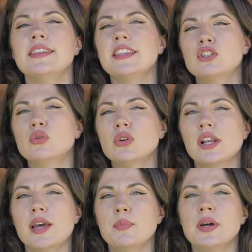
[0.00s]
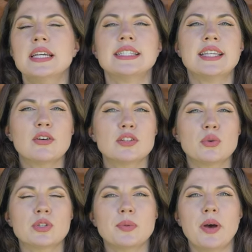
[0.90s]
In this short clip, Sarah
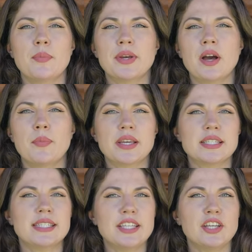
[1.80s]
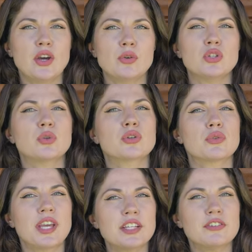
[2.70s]
talks about becoming a CEO to a
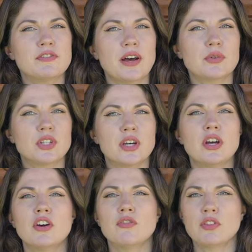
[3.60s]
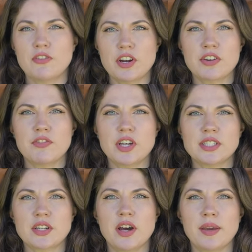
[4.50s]
creative founder for the very
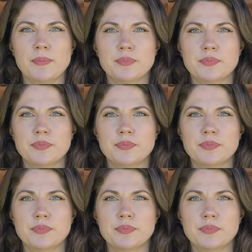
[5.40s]
first time,